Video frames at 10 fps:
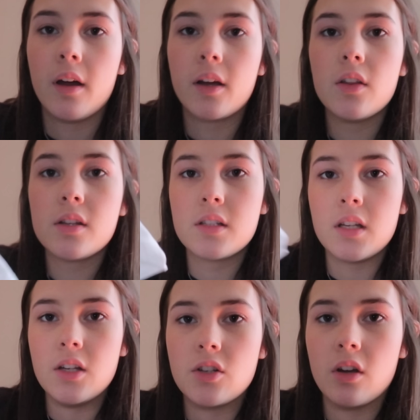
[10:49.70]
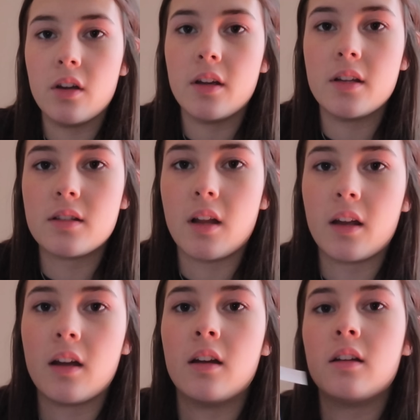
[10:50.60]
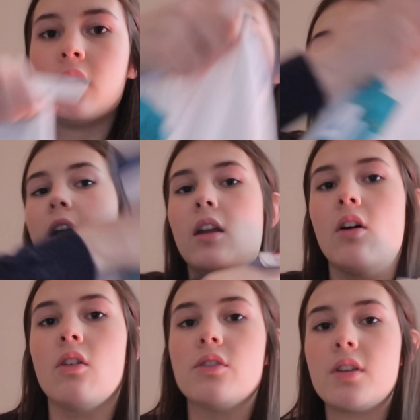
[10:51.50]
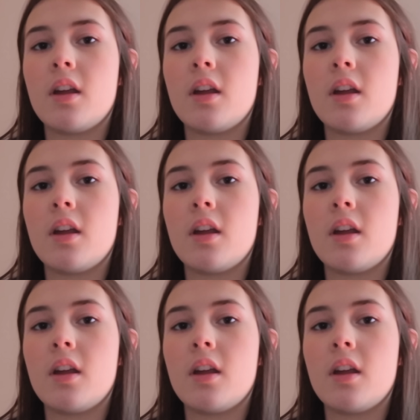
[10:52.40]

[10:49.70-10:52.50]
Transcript: I got this t-shirt. It's like a, a large.